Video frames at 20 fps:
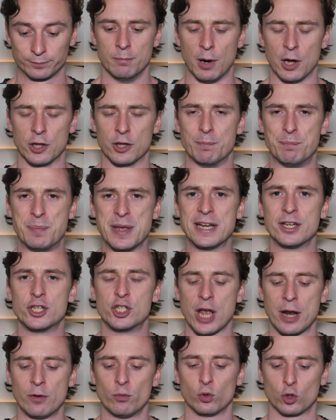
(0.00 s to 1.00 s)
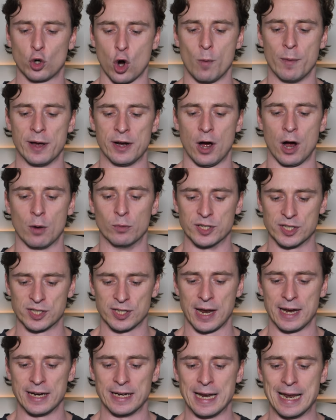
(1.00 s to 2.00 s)
But the big general comment I would
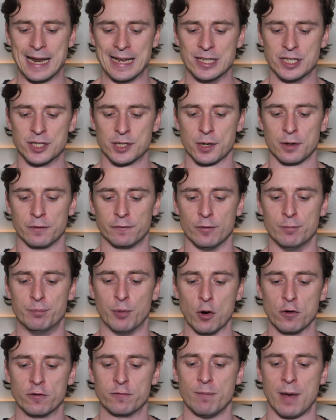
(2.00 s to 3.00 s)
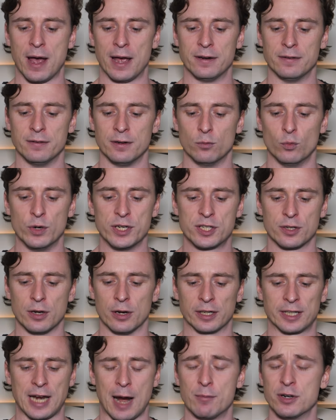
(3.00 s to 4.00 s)
say is for both men,
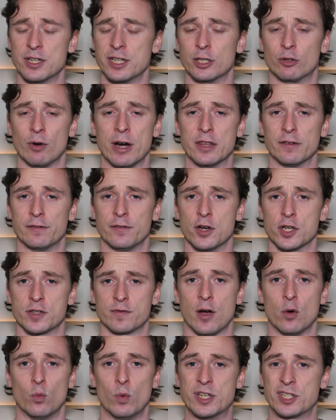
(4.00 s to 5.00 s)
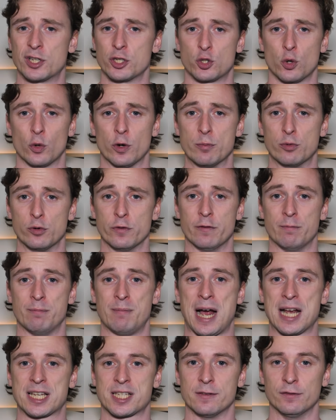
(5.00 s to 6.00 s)
Cameron did it great in the first fight. Whittaker's got to improve it
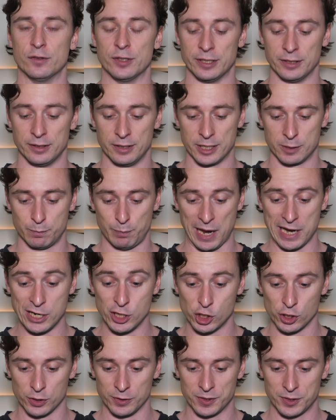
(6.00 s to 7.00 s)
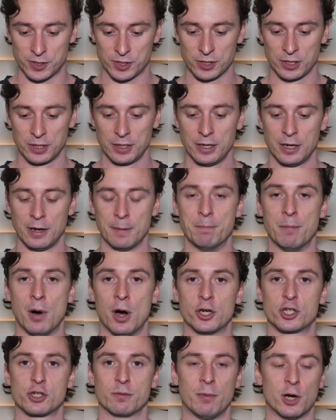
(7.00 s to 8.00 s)
massively, is patience.
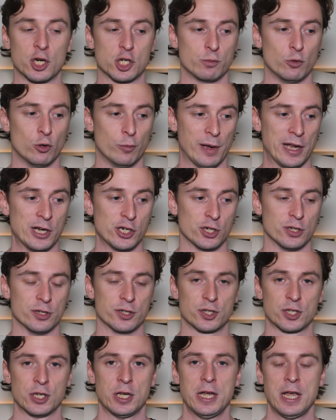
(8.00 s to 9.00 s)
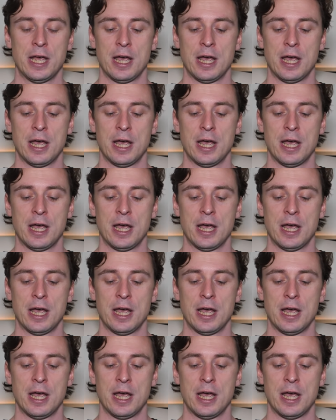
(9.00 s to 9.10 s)
Much more patience.